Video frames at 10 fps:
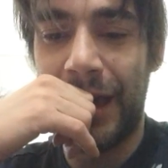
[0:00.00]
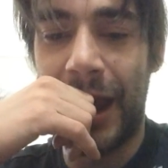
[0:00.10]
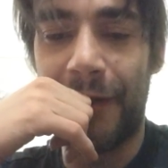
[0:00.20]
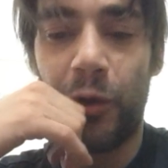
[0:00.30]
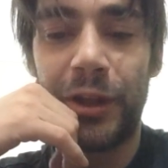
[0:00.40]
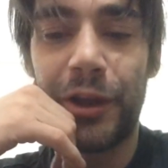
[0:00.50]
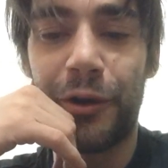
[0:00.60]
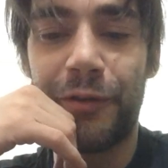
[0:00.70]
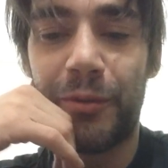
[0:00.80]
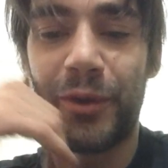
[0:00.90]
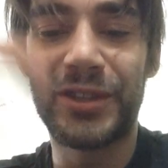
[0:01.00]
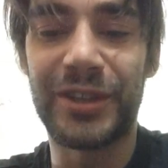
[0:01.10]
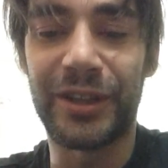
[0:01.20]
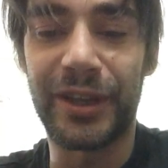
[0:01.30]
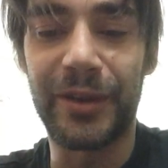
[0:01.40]
And I've only heard of him
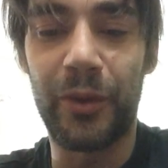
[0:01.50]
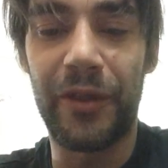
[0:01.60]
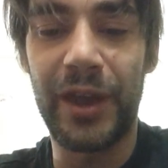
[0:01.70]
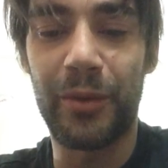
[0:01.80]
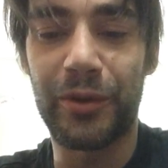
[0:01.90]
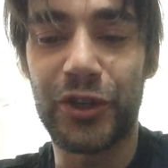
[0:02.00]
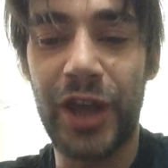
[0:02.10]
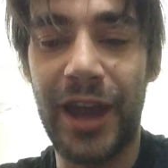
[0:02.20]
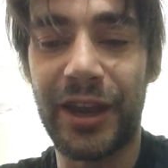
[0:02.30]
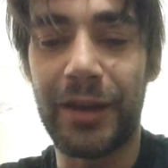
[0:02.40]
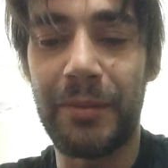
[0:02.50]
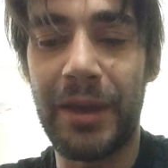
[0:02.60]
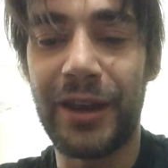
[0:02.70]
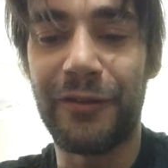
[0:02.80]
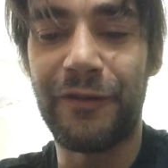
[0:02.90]
recently, when they were chatting and made